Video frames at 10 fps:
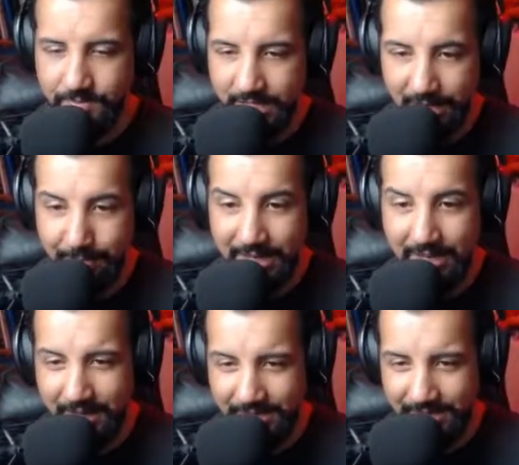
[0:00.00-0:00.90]

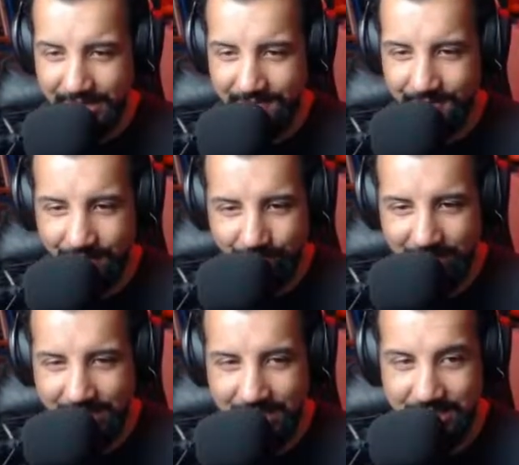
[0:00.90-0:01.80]
because the default
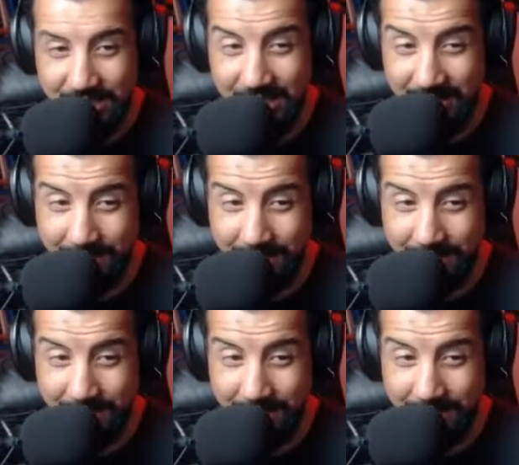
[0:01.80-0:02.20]
price is 10.